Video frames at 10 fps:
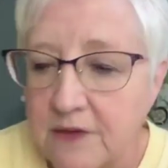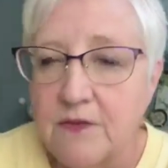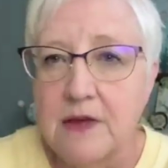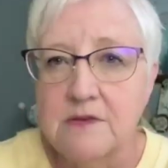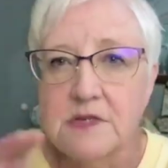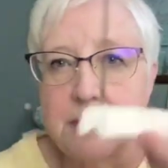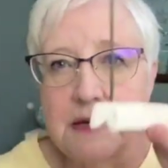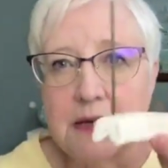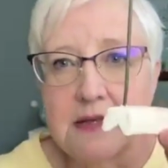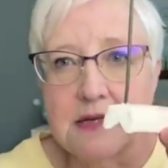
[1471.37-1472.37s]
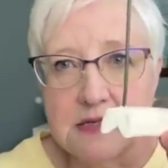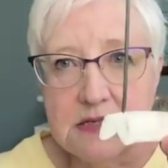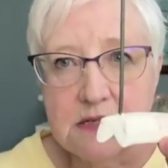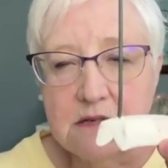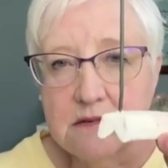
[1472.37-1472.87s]
Like if you have something like
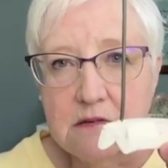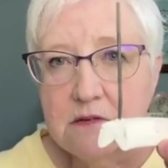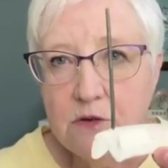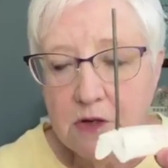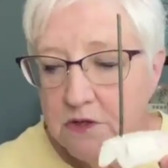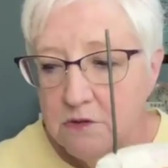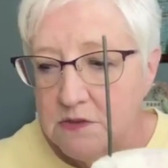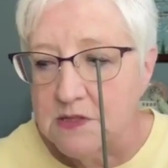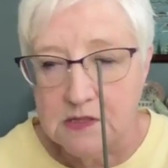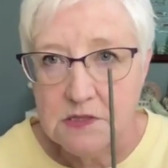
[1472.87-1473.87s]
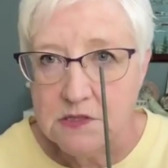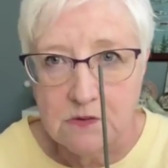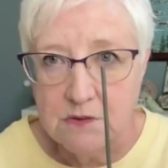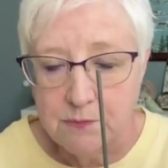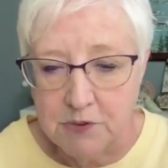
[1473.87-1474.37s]
this, you can use this
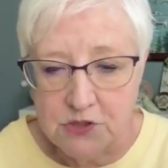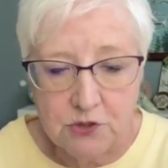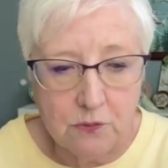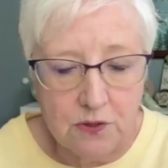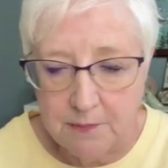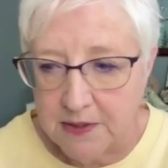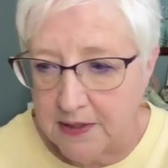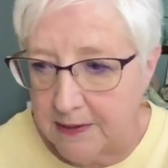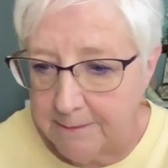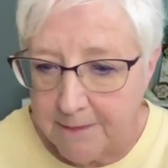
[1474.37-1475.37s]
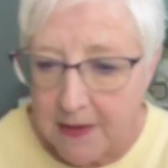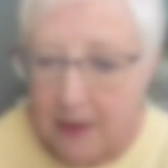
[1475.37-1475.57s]
too to put your ornament on.